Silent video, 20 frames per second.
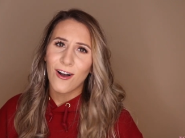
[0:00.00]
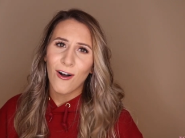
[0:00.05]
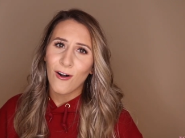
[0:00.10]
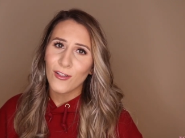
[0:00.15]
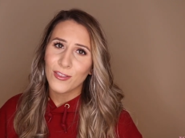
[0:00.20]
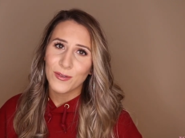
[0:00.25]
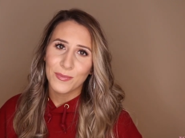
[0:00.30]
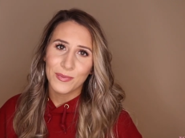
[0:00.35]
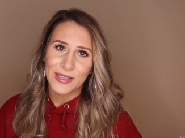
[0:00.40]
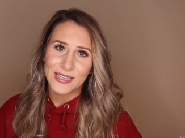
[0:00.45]

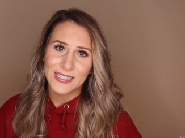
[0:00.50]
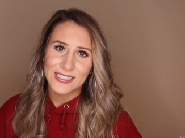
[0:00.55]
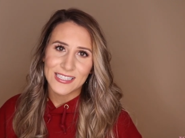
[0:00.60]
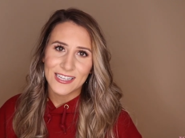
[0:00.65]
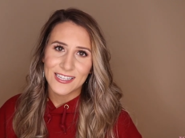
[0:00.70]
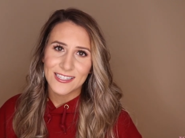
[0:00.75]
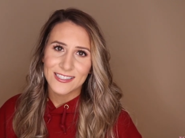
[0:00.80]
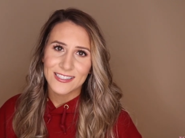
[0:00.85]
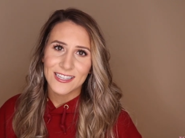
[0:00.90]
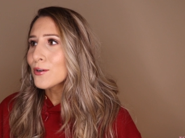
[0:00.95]
all the
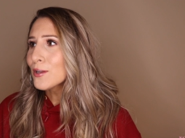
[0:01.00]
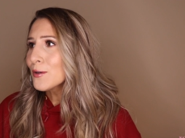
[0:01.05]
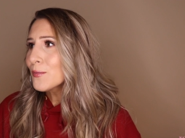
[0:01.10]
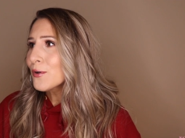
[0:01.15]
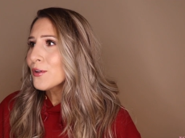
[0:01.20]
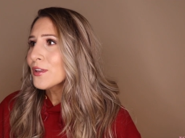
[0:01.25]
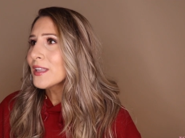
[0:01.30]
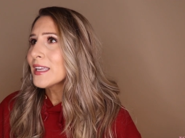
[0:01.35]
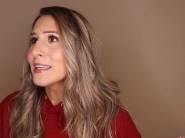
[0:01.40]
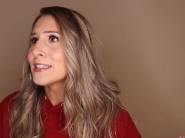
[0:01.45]
places. Tony
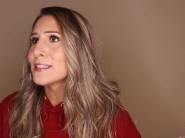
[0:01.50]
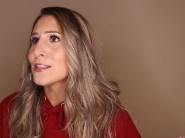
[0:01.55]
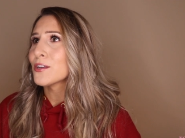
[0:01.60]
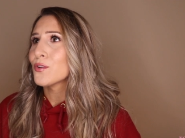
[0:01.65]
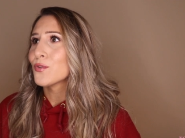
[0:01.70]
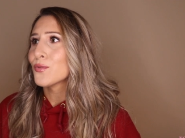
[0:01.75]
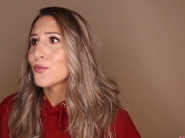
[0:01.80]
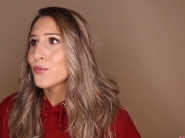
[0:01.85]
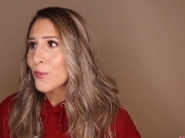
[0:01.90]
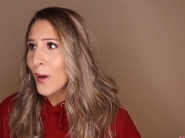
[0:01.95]
Moly is
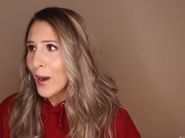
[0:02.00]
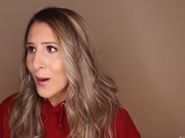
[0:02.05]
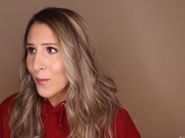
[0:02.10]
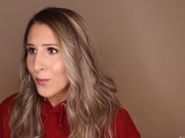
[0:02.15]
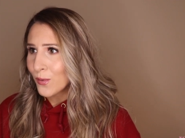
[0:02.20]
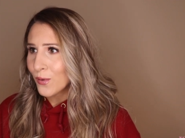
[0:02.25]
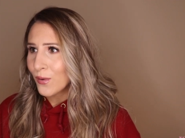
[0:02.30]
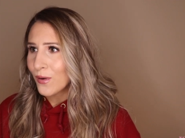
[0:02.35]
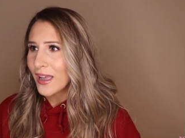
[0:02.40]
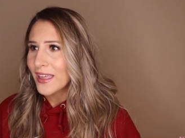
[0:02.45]

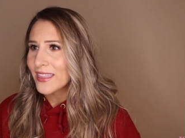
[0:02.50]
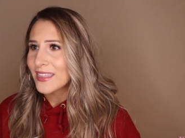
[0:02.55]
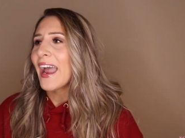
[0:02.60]
incredible.